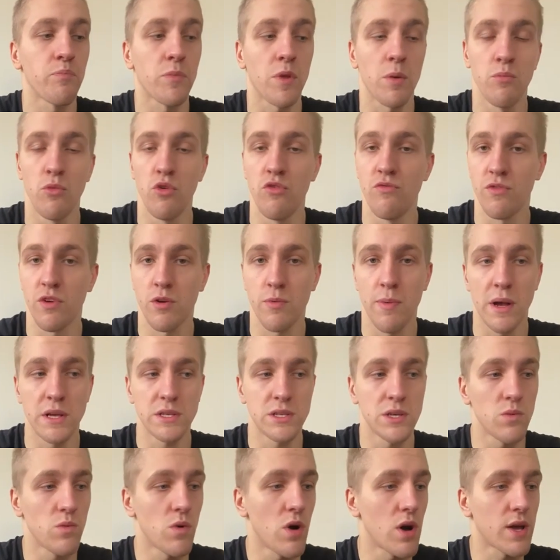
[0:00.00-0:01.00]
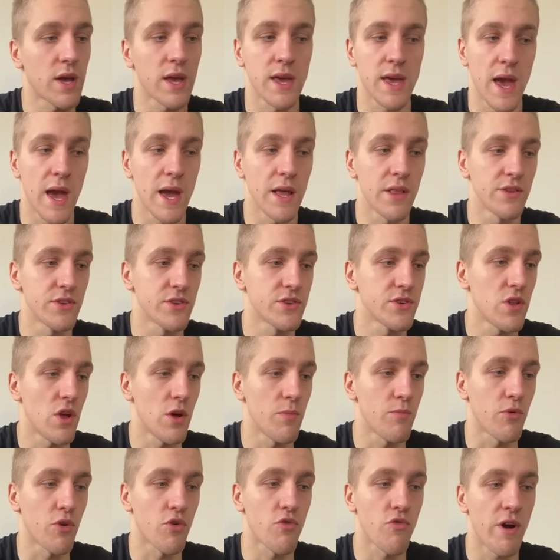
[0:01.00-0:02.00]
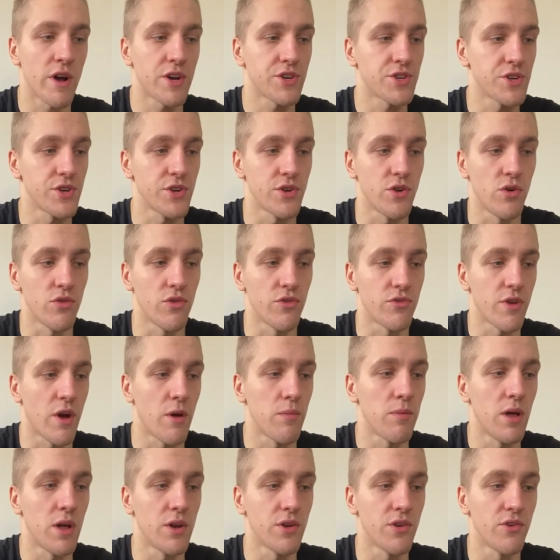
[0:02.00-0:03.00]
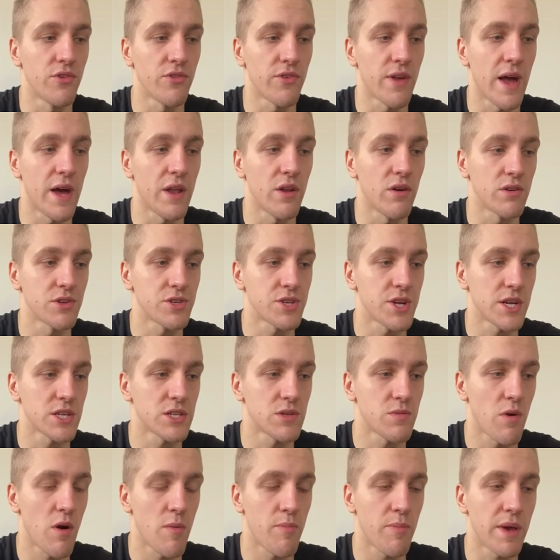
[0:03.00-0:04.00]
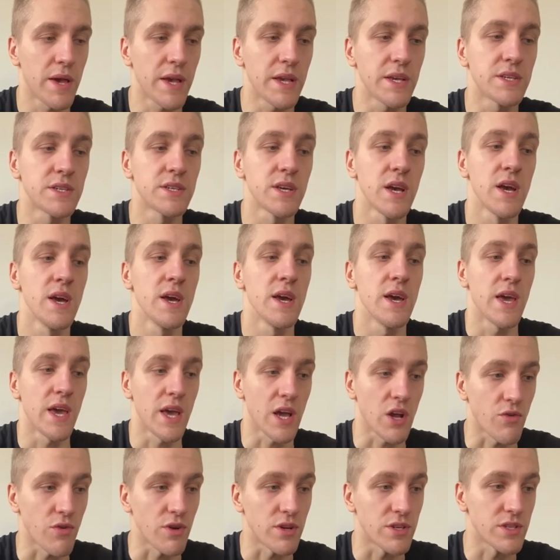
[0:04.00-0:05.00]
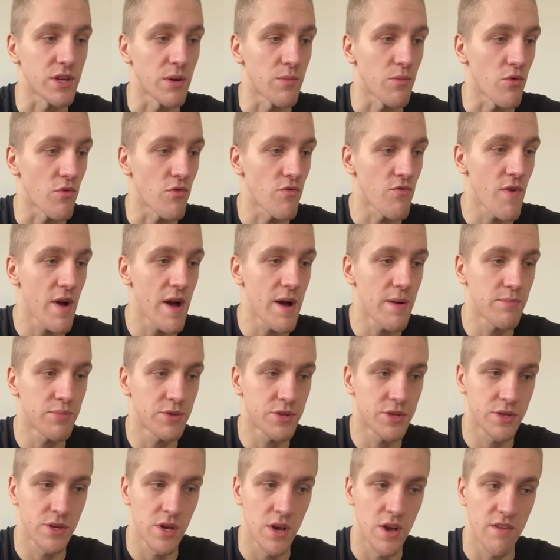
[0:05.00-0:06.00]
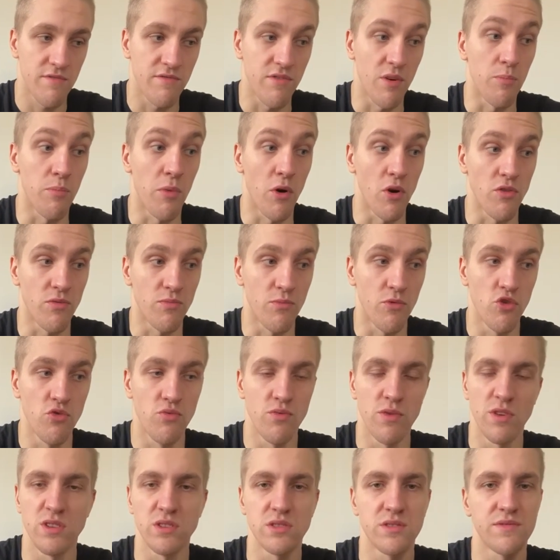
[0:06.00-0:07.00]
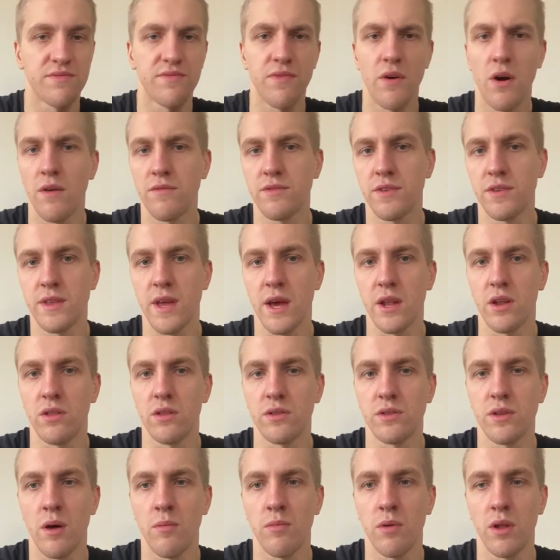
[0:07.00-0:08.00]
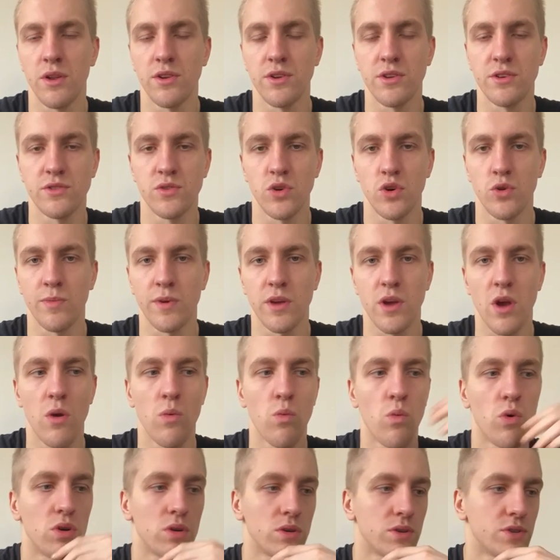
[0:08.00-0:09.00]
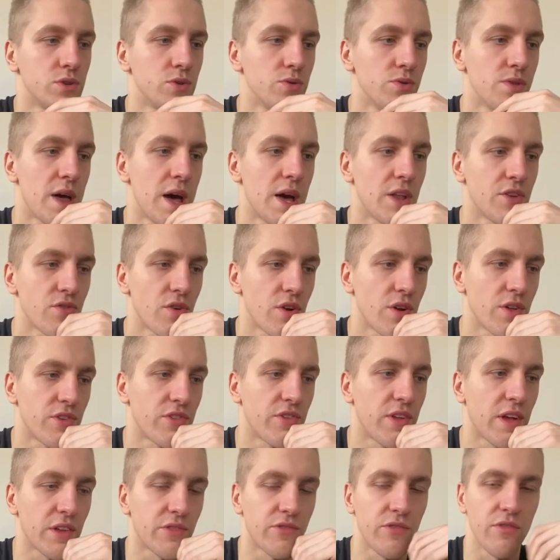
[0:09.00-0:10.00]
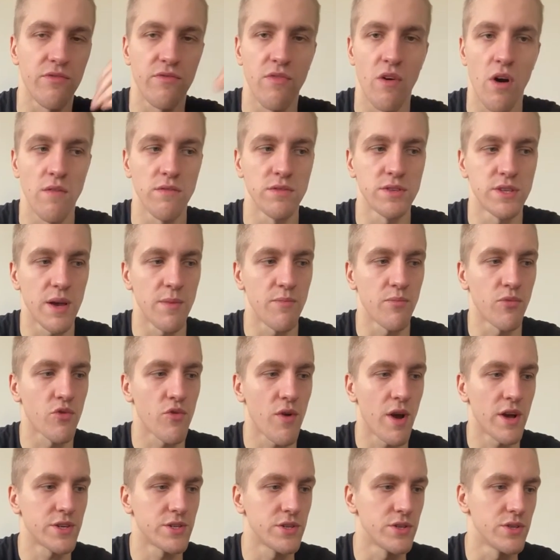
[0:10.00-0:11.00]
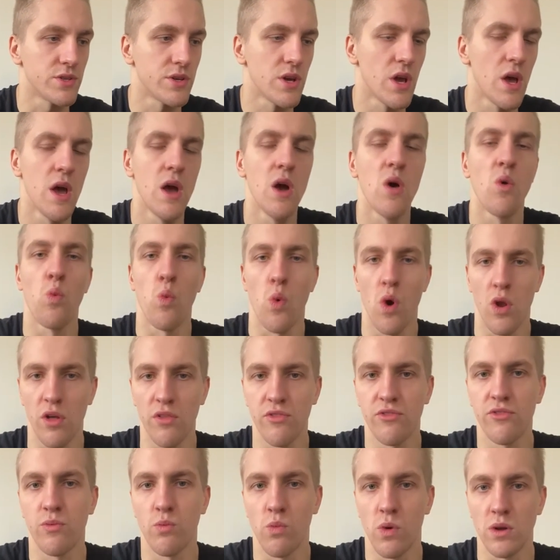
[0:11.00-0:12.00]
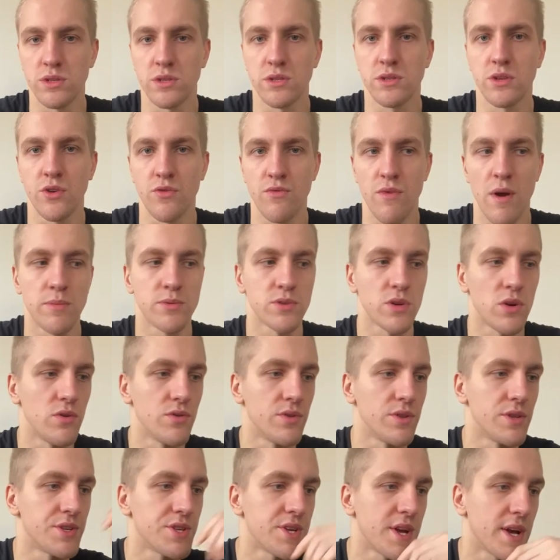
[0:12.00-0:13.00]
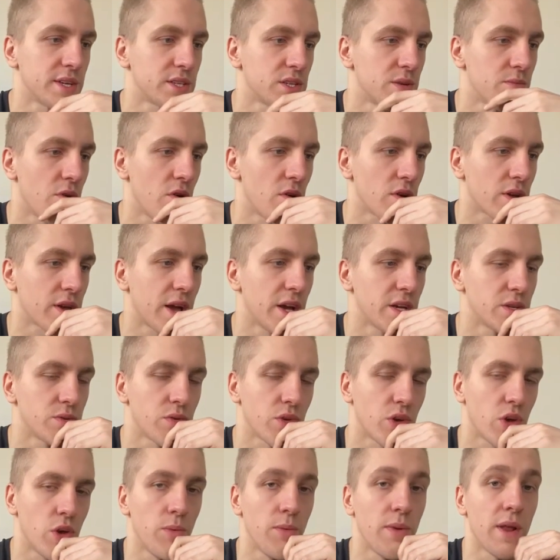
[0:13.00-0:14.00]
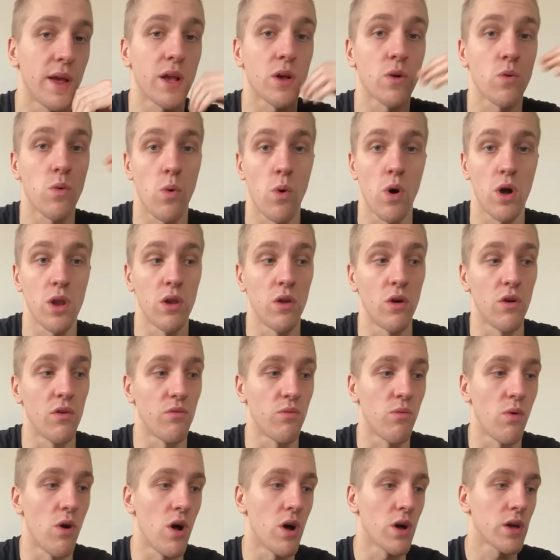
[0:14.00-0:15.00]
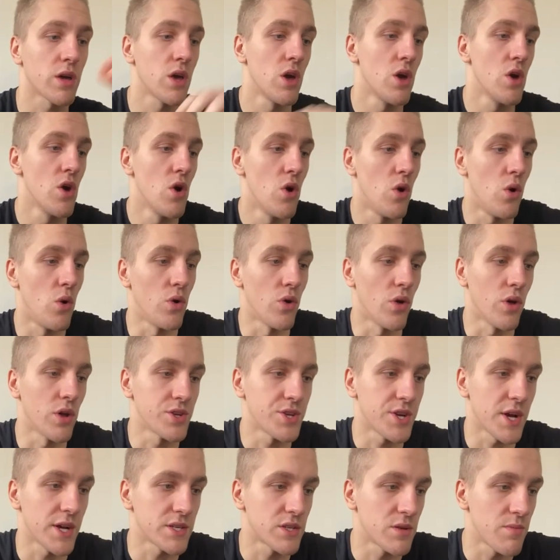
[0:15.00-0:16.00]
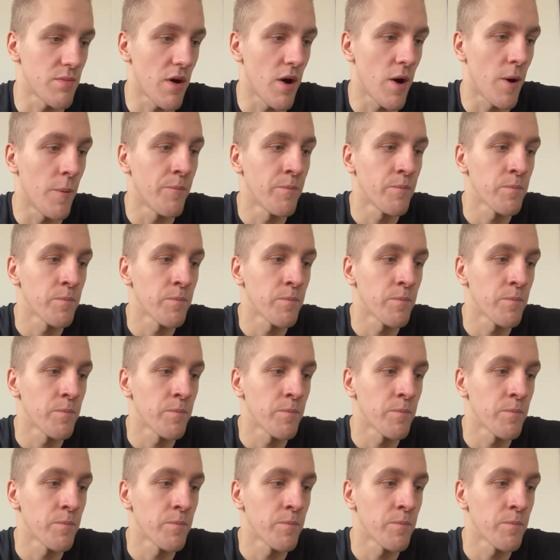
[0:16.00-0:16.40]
Movement capacity work, again, slight progression on the double unders and our chest to bar piece. Increased number of reps for both movements, 5 to 10 on the double unders, don't be going 1 or 2 there. Try to stick to 5 or 10 progressions, 1 to 2 reps on the chest to bar. Okay, so we're accumulating quite a lot of work on our chest to bar.